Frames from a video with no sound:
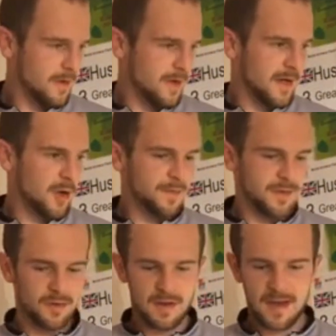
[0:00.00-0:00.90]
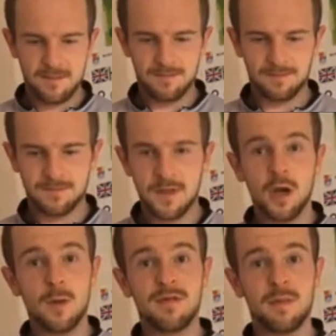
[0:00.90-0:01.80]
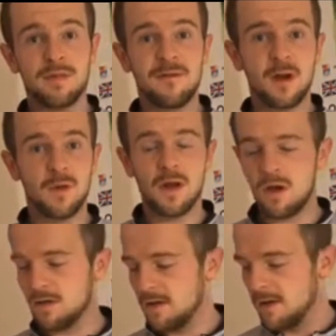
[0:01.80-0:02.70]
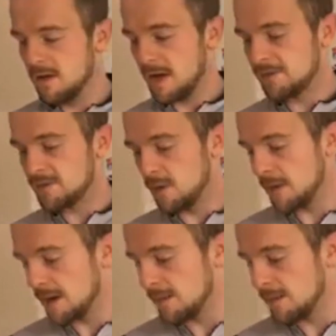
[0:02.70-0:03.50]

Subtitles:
I hope you're able to follow along. I've got my